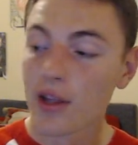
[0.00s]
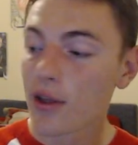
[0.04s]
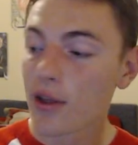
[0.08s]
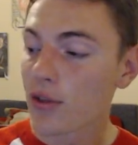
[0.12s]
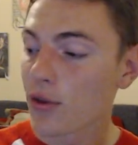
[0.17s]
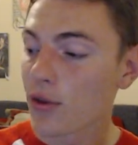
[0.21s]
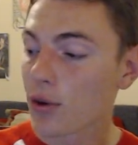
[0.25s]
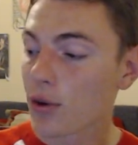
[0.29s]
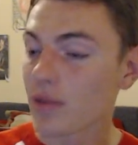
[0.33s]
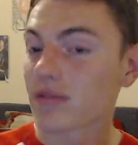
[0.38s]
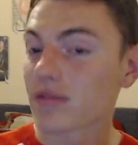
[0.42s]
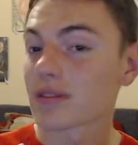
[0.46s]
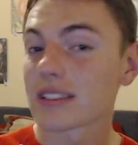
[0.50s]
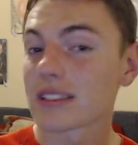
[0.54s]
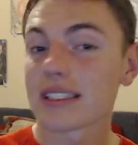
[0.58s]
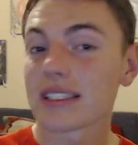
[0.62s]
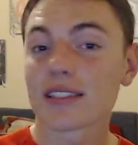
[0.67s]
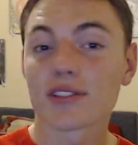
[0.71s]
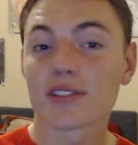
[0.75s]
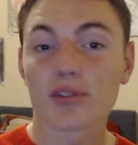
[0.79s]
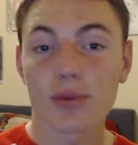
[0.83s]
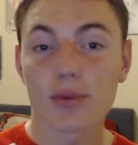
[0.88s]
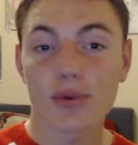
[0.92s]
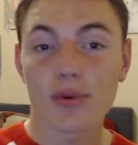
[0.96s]
So if Lee
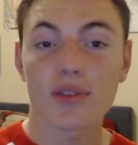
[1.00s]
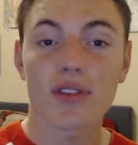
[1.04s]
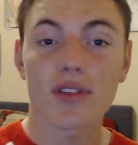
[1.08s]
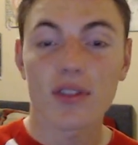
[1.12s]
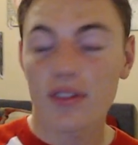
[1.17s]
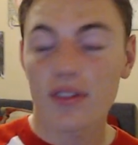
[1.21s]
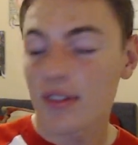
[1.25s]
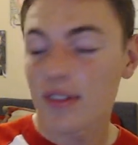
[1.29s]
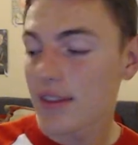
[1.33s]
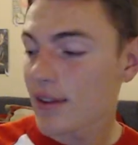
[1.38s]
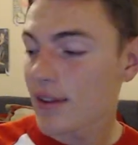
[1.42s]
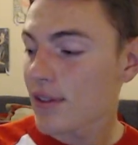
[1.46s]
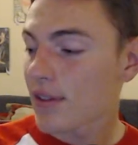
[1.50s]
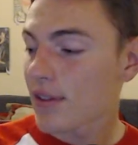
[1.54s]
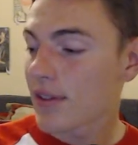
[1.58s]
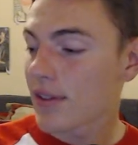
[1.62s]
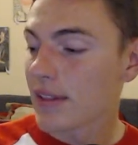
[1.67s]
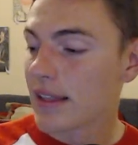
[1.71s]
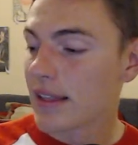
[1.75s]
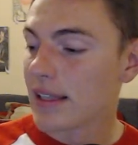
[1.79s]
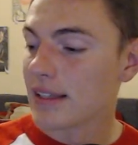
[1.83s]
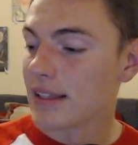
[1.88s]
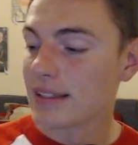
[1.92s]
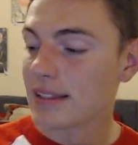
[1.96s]
endorses this,
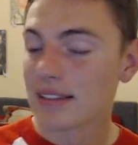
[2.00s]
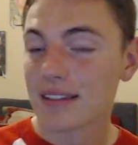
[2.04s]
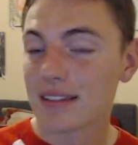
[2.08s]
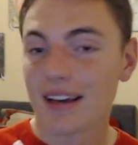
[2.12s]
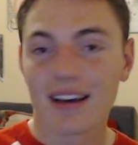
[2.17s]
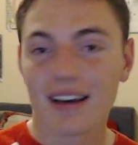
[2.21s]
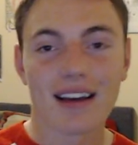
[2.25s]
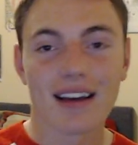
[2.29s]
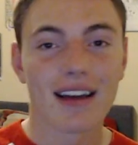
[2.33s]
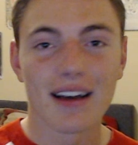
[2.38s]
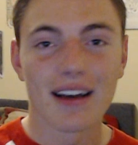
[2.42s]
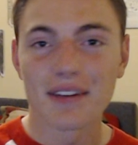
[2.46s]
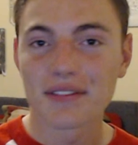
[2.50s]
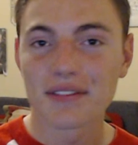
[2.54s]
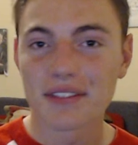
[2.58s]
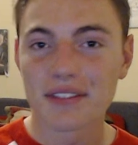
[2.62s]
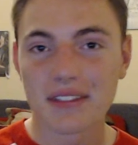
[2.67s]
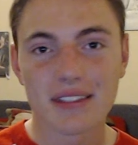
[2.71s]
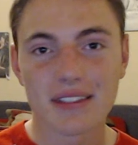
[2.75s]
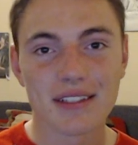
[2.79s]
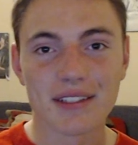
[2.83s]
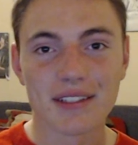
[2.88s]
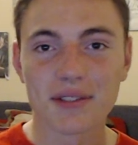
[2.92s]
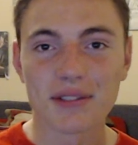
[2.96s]
then I have
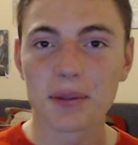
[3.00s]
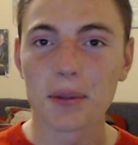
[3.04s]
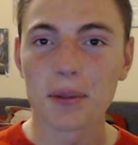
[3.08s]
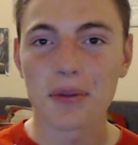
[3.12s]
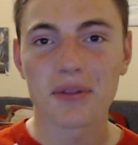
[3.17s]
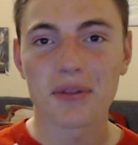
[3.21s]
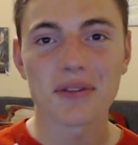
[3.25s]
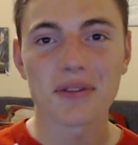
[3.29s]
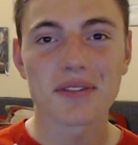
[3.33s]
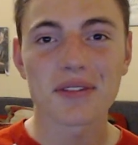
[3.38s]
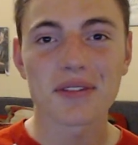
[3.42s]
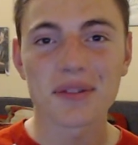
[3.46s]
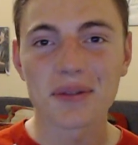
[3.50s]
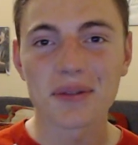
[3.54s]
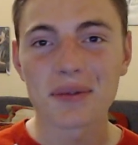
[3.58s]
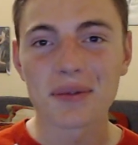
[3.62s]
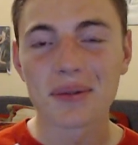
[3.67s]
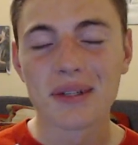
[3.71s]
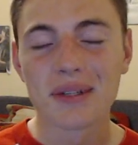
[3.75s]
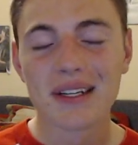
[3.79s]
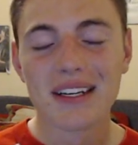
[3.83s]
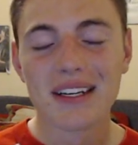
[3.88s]
to endorse it too.